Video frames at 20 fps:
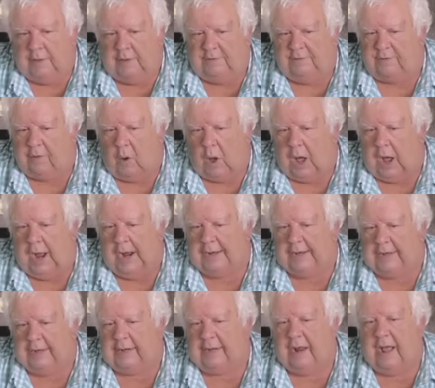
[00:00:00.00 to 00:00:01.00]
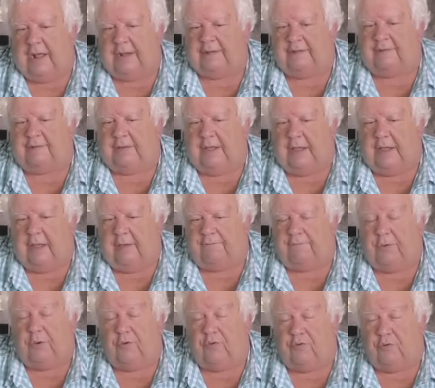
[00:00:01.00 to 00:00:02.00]
So I did not see a
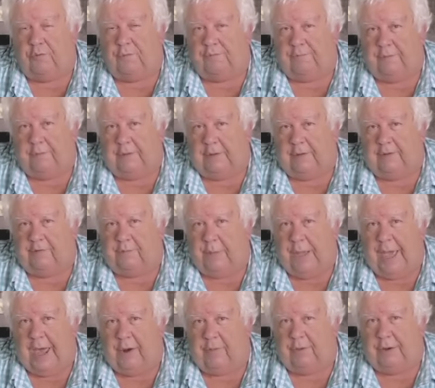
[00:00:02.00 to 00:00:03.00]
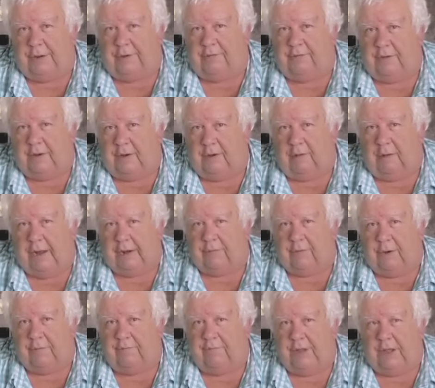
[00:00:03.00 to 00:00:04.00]
future for these batteries in
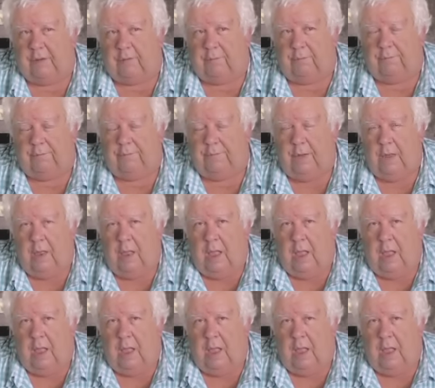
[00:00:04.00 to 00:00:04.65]
electric vehicles,